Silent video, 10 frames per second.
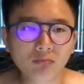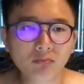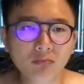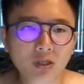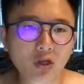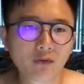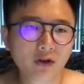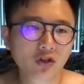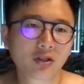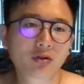So
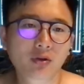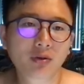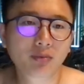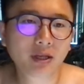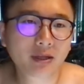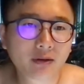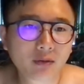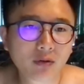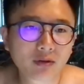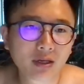function is complete the
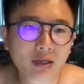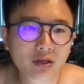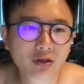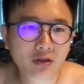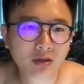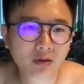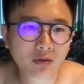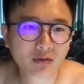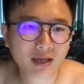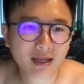
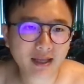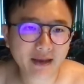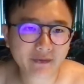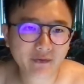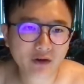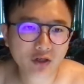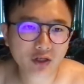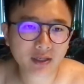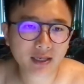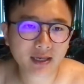rotate left
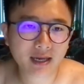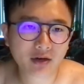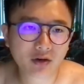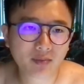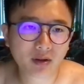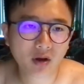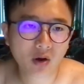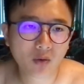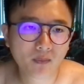function in the editor below.